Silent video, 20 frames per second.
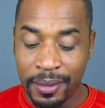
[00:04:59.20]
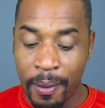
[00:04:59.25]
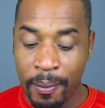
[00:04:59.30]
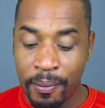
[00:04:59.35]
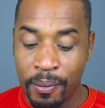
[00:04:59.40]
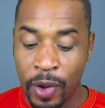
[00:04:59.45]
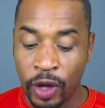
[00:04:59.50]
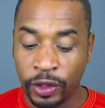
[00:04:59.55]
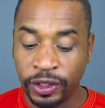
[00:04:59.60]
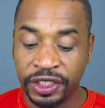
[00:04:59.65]

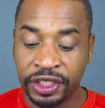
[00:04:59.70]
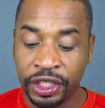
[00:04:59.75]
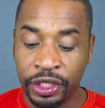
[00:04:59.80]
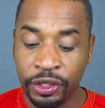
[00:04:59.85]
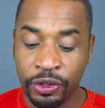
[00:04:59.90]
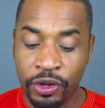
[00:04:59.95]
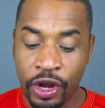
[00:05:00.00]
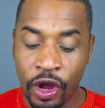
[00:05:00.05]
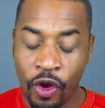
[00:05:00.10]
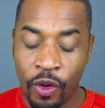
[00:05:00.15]
most of
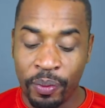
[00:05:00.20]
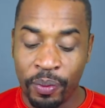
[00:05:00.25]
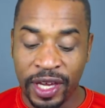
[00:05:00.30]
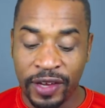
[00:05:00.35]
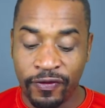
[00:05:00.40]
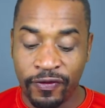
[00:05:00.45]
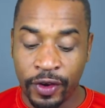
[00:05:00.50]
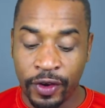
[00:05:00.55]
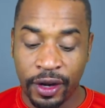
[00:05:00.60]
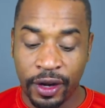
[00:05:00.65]
you know me
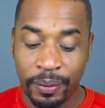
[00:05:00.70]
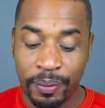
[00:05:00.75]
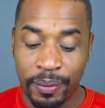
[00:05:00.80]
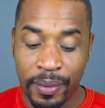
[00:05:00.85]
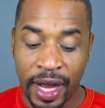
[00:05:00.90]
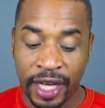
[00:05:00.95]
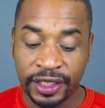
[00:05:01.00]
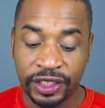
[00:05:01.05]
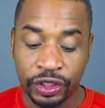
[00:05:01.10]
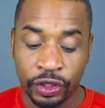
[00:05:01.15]
for
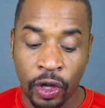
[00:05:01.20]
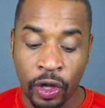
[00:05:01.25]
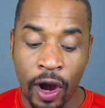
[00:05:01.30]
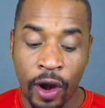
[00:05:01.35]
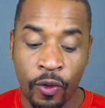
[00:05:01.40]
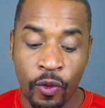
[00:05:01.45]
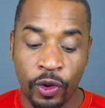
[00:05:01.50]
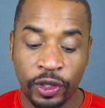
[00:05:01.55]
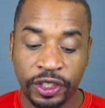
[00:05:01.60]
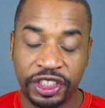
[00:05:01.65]
my
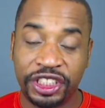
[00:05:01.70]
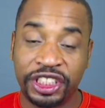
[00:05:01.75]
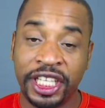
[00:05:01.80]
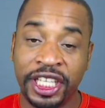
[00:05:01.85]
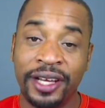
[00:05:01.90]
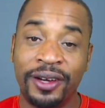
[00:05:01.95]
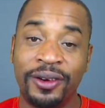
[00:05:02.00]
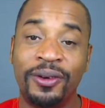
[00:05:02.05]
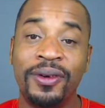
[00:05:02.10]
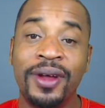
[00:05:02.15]
Star Wars
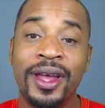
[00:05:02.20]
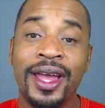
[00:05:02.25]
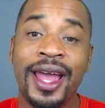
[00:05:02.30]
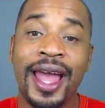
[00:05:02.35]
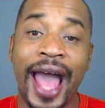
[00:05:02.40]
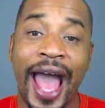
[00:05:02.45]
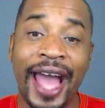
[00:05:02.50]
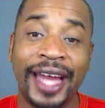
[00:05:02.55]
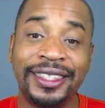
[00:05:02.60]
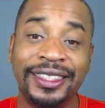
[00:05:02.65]
channel.
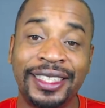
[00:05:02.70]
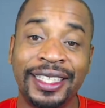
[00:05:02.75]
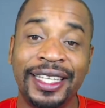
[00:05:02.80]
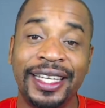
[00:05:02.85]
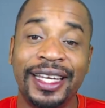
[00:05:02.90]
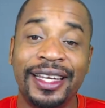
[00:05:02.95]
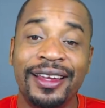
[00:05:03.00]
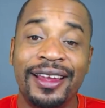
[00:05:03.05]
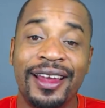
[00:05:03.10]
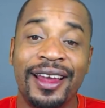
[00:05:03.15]
Actually,
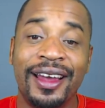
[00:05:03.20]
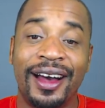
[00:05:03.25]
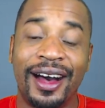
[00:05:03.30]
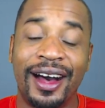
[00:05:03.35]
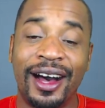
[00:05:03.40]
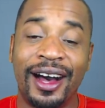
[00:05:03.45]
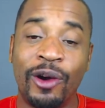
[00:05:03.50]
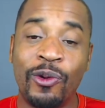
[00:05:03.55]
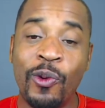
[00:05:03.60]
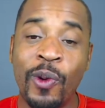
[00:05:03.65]

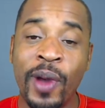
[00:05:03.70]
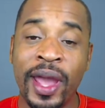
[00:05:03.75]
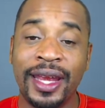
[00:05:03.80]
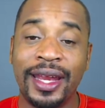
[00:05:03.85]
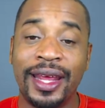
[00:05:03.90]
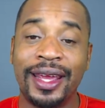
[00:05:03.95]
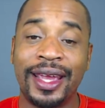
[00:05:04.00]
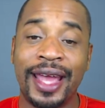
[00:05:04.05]
went and